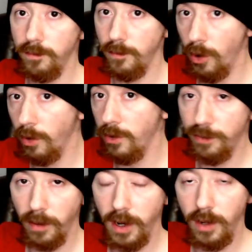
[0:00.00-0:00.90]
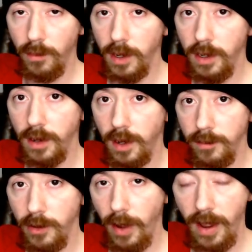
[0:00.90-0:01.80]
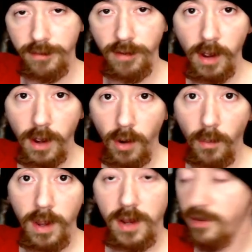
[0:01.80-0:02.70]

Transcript: early spring when um, you have weeks